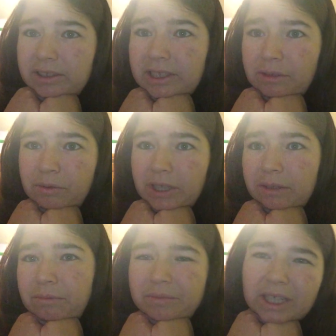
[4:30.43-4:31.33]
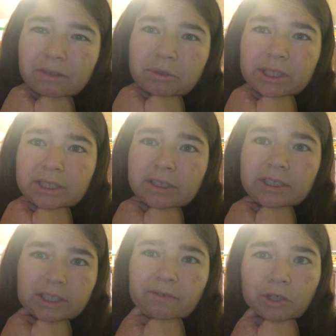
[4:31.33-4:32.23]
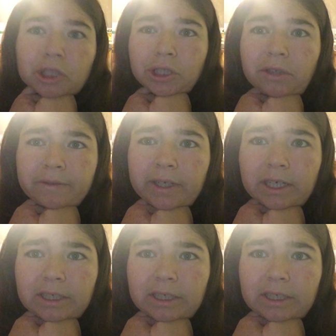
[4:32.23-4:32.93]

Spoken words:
It's a version 2 of